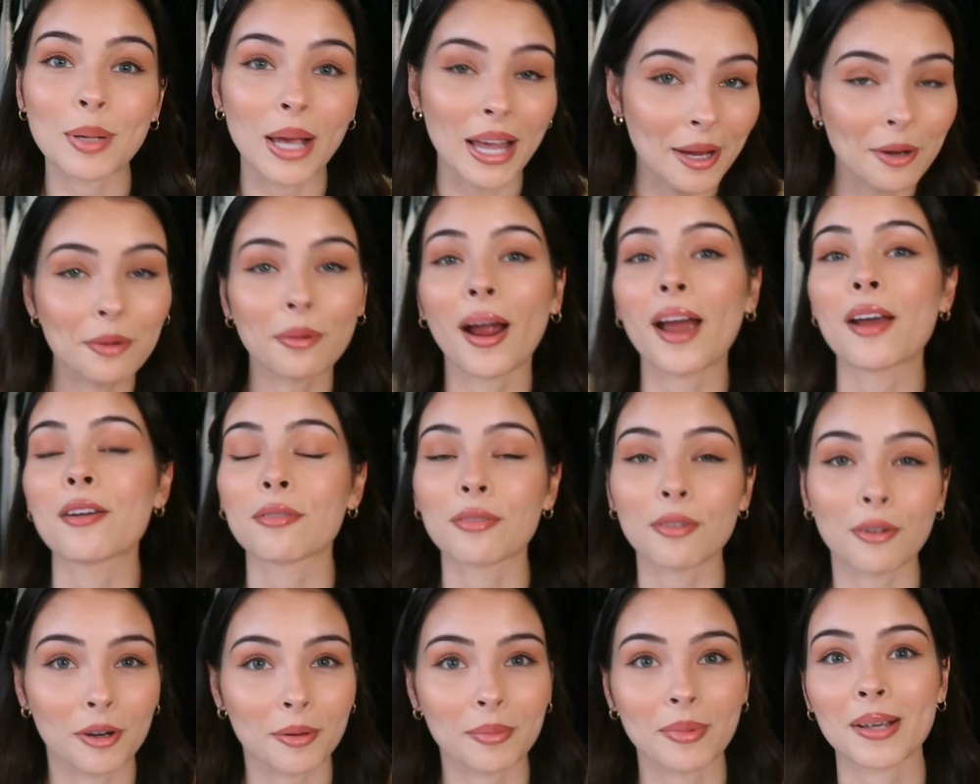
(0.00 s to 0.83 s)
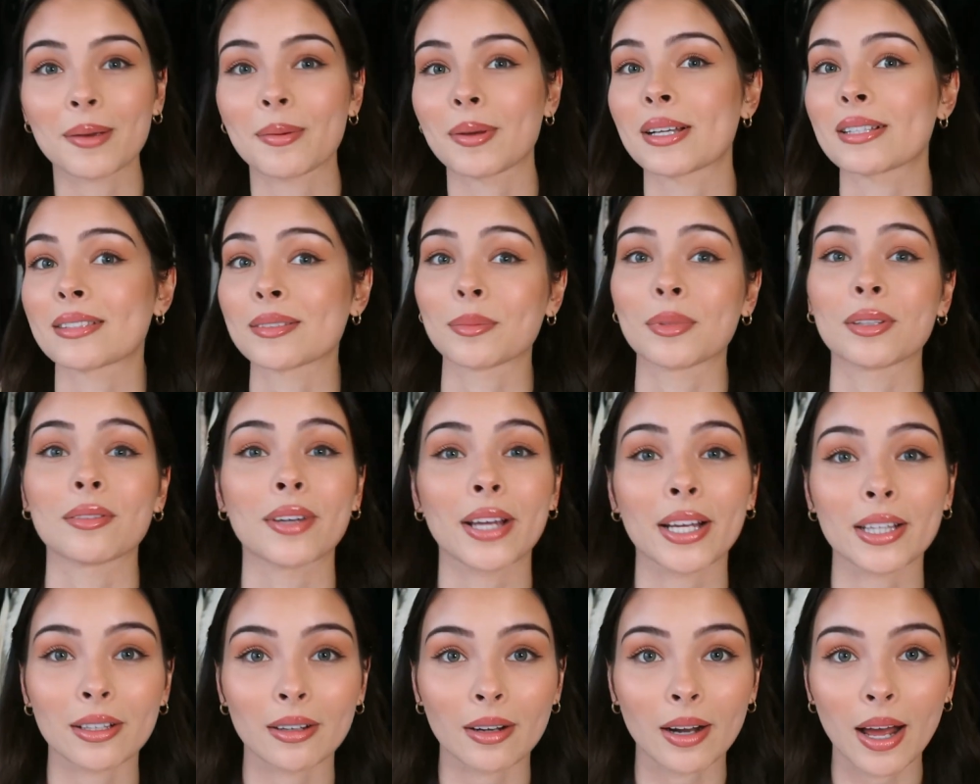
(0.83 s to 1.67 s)
pay rent for me because I'm
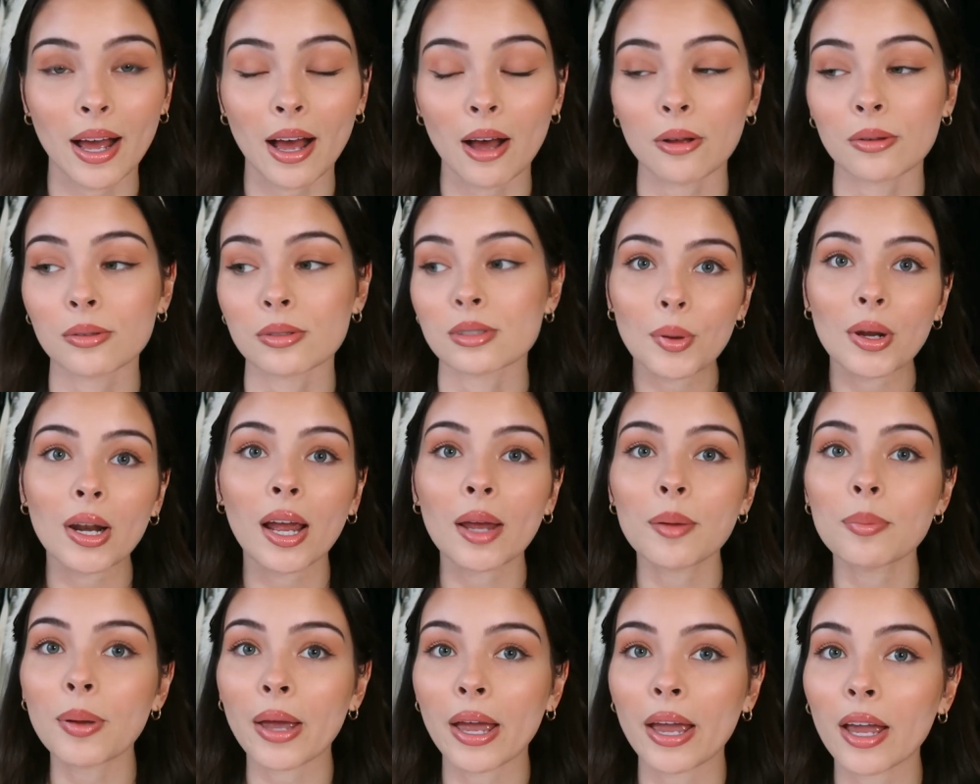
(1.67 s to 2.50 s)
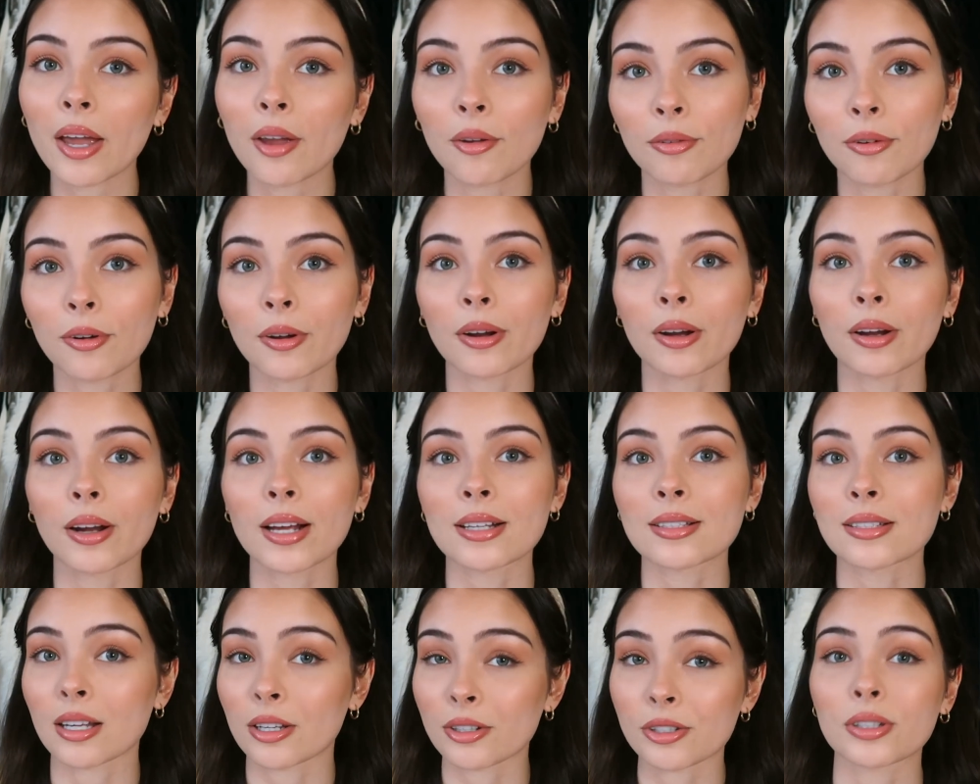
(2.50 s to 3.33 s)
living at their house, but I pay for
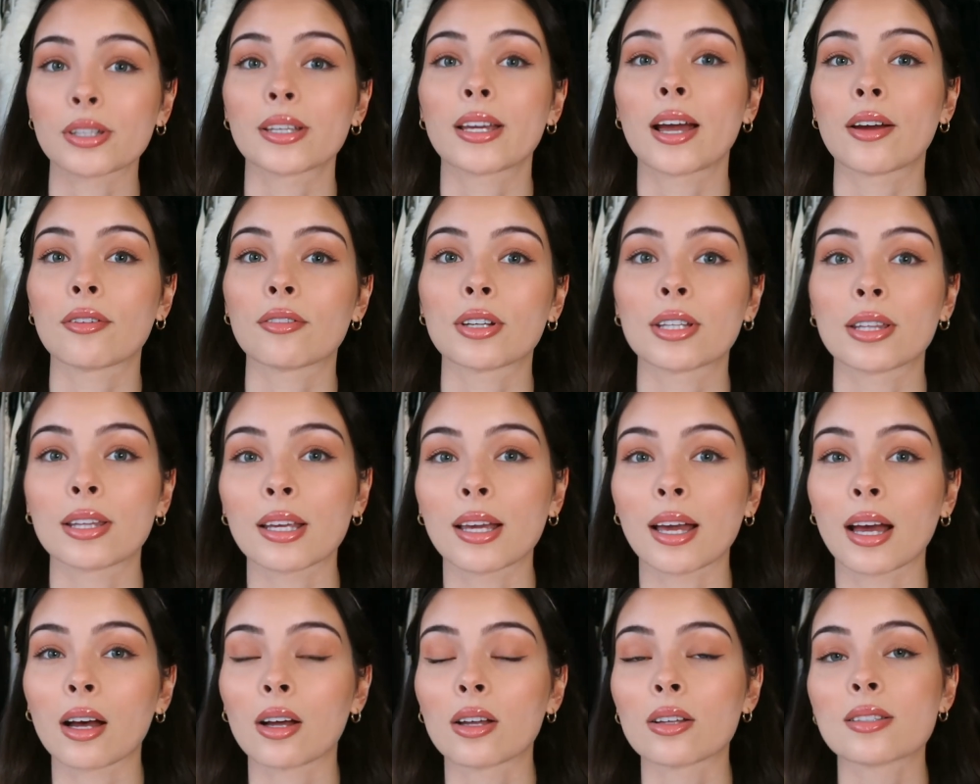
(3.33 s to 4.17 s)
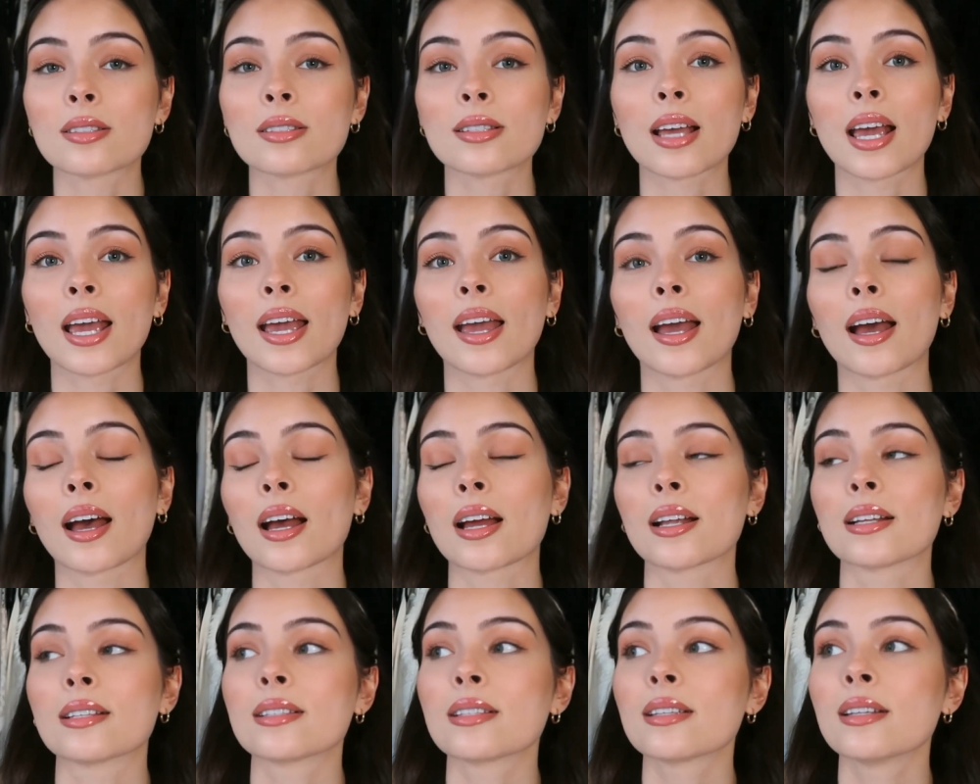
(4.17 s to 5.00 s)
essentially everything else,
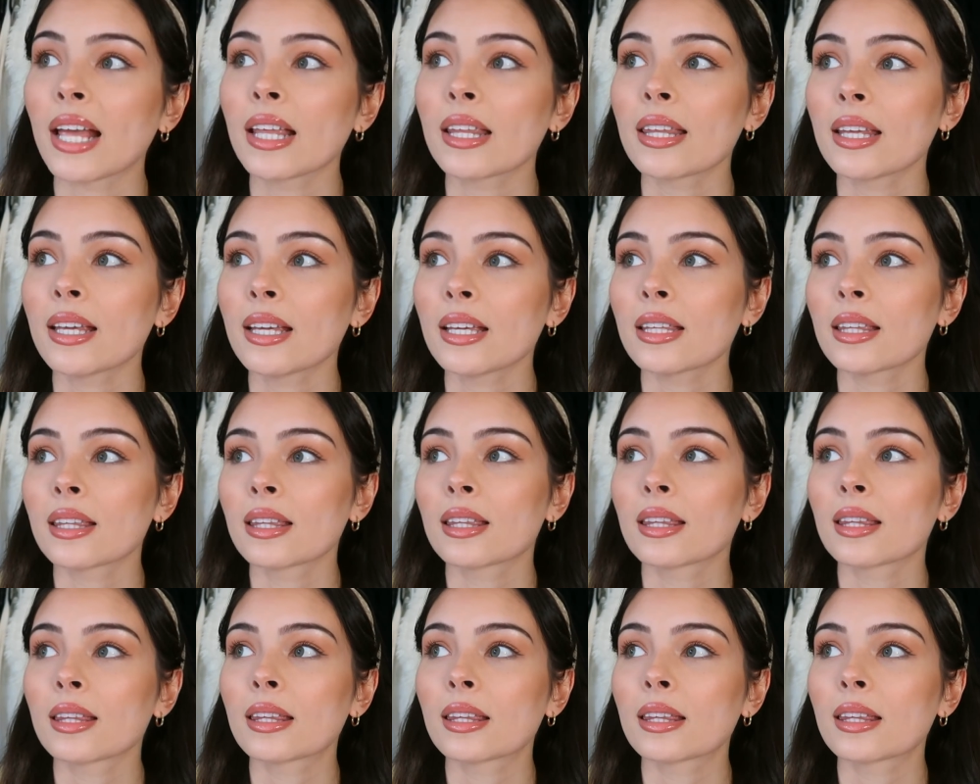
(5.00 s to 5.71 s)
and I think